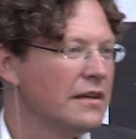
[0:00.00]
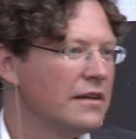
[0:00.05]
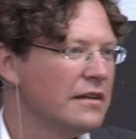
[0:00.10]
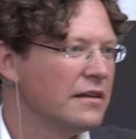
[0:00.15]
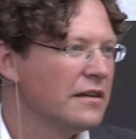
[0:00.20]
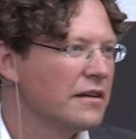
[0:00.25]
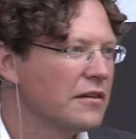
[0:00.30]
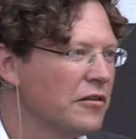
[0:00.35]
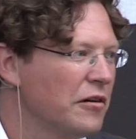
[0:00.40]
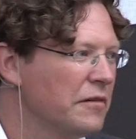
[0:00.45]

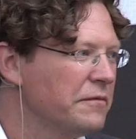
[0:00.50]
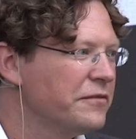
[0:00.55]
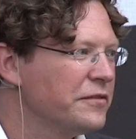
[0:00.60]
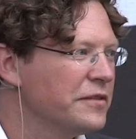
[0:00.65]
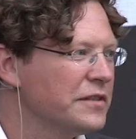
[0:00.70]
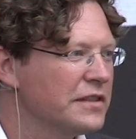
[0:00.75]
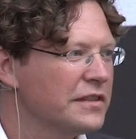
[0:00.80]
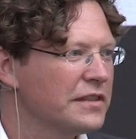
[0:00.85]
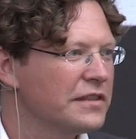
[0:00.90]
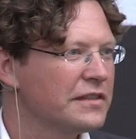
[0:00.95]
uh,
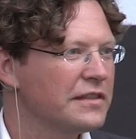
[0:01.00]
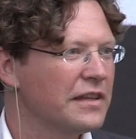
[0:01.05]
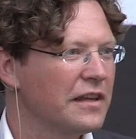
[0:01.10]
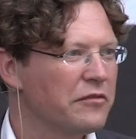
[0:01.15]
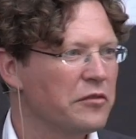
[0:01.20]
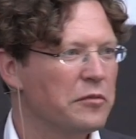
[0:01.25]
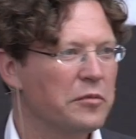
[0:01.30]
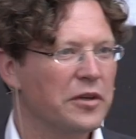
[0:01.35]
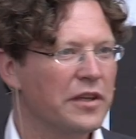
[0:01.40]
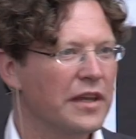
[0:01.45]
conferences,
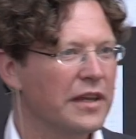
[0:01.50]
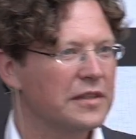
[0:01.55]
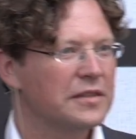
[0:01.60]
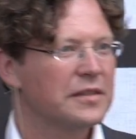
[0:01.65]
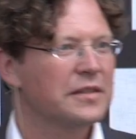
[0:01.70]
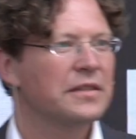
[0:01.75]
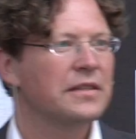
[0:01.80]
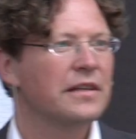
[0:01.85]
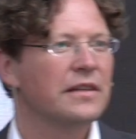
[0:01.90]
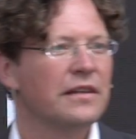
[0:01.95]
everybody
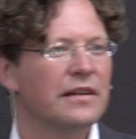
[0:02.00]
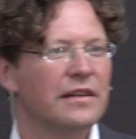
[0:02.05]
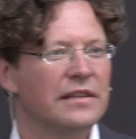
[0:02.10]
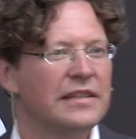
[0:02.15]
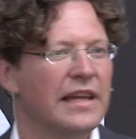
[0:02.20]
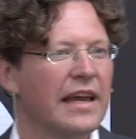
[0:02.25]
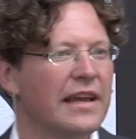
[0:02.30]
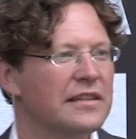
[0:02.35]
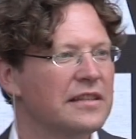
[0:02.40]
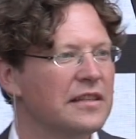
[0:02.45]
gets uh,
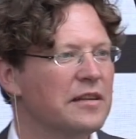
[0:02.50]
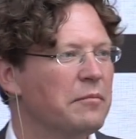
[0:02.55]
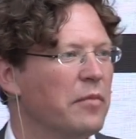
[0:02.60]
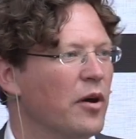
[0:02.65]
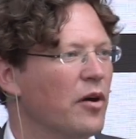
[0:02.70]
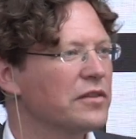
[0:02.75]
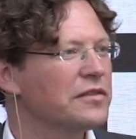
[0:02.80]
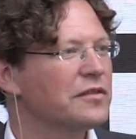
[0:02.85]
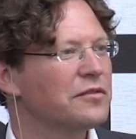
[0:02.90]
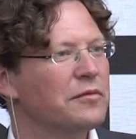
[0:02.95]
tagged in a
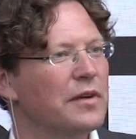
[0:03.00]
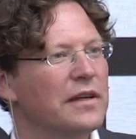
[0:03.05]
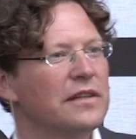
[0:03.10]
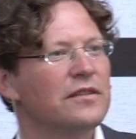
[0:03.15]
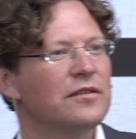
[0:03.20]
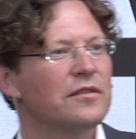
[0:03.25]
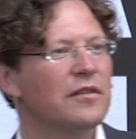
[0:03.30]
box, right?